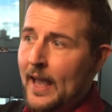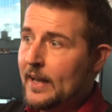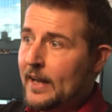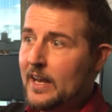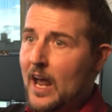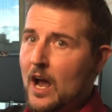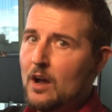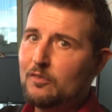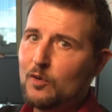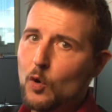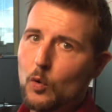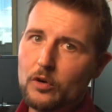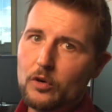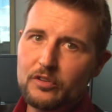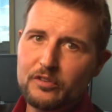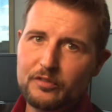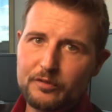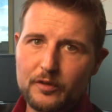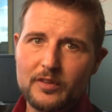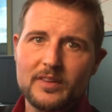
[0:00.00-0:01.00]
Now of
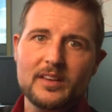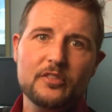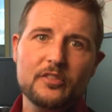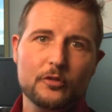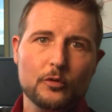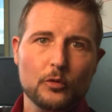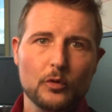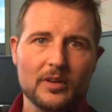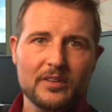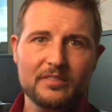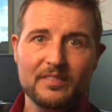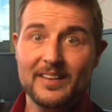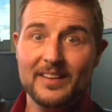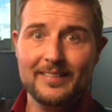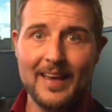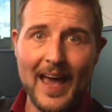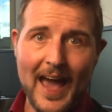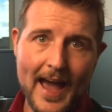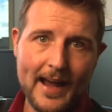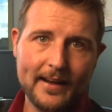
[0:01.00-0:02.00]
course for this sort of
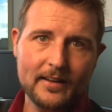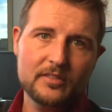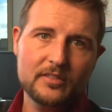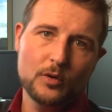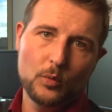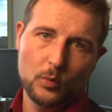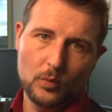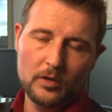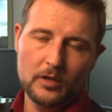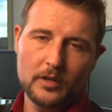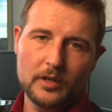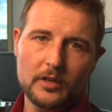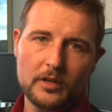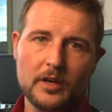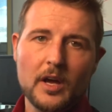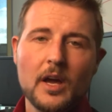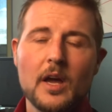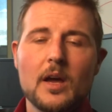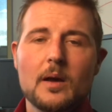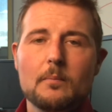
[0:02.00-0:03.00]
attack to
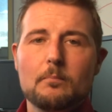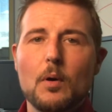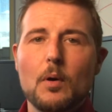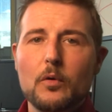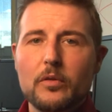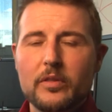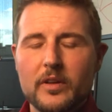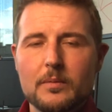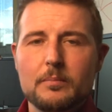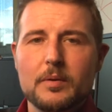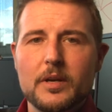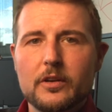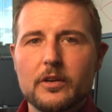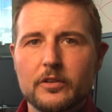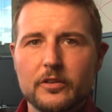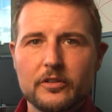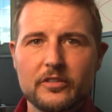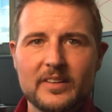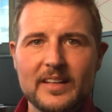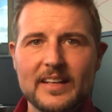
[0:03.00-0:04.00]
work, both
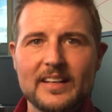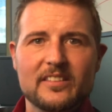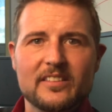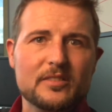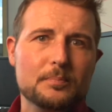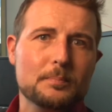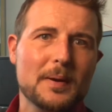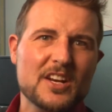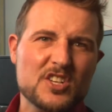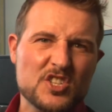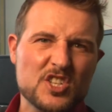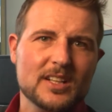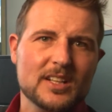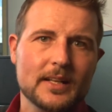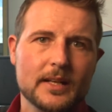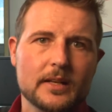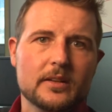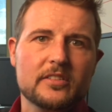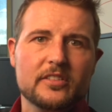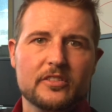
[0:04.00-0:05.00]
computers need
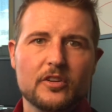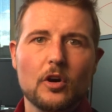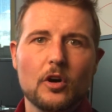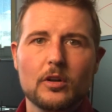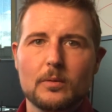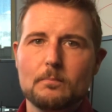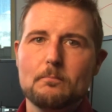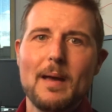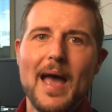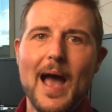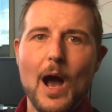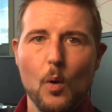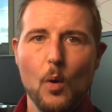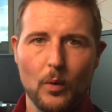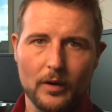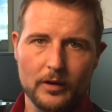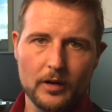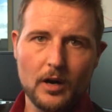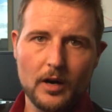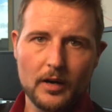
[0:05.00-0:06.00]
specially installed
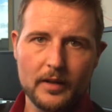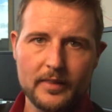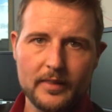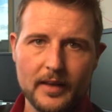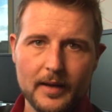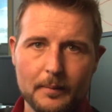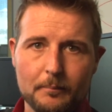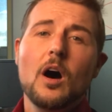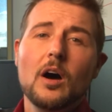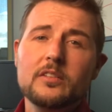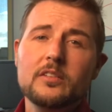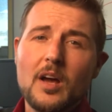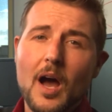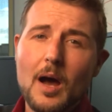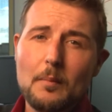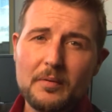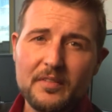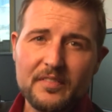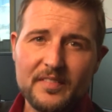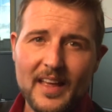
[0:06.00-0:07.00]
malware on them. On
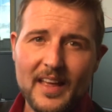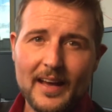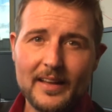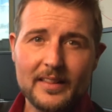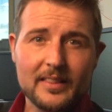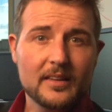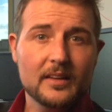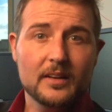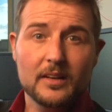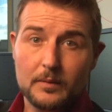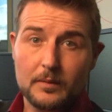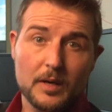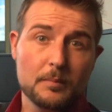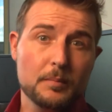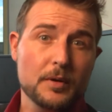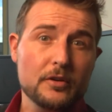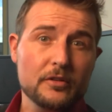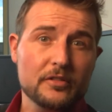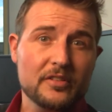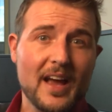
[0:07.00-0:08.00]
top of that, the
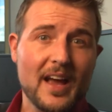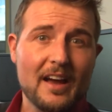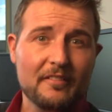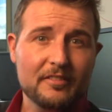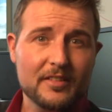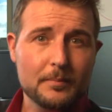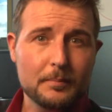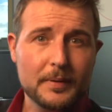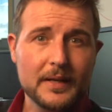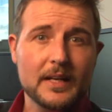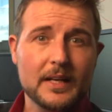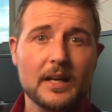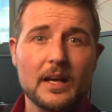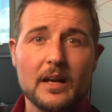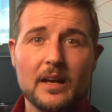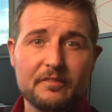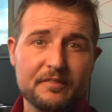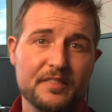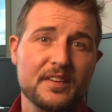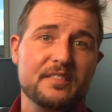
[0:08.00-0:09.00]
computers have to be
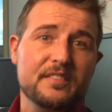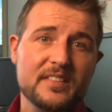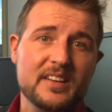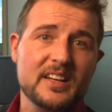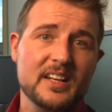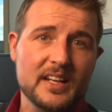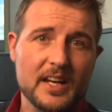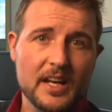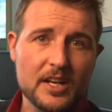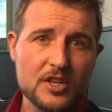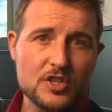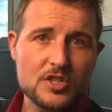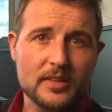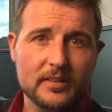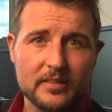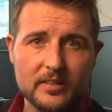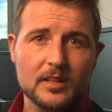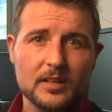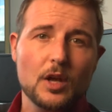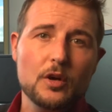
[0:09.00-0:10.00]
15
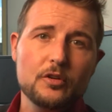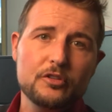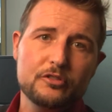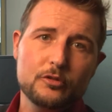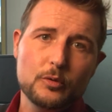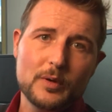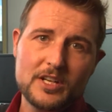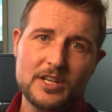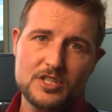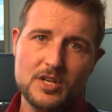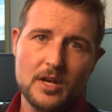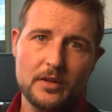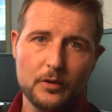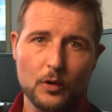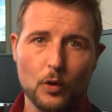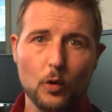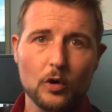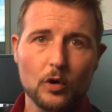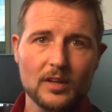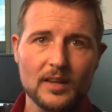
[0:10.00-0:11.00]
inches close to each other
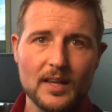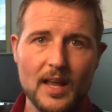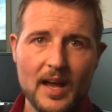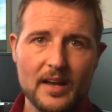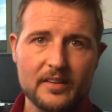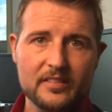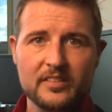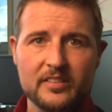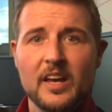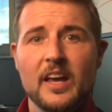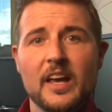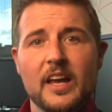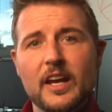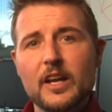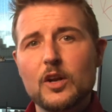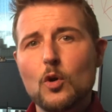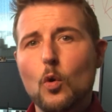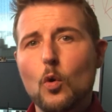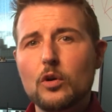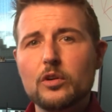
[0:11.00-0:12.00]
or less
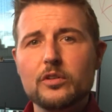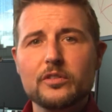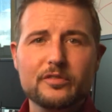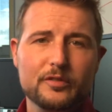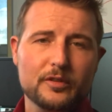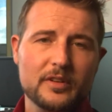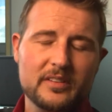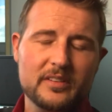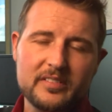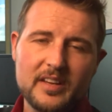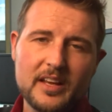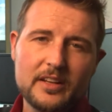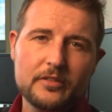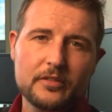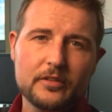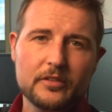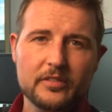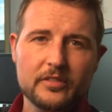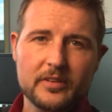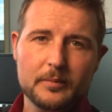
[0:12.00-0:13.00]
in order for the
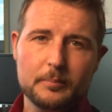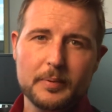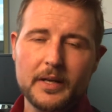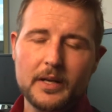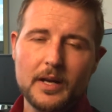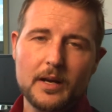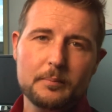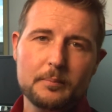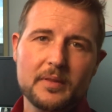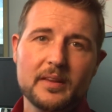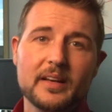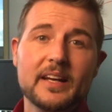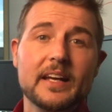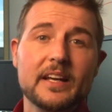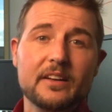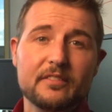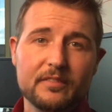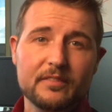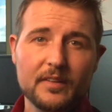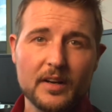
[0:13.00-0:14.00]
sensors to pick up the
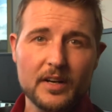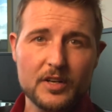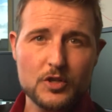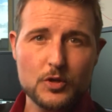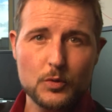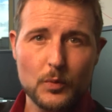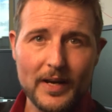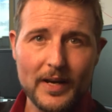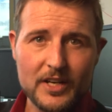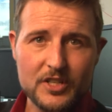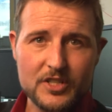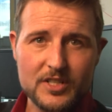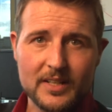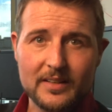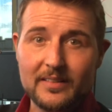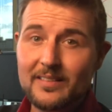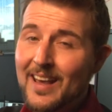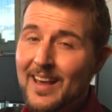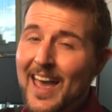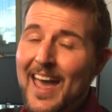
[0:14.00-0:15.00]
heat
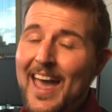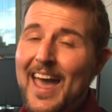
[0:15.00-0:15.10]
fluctuations.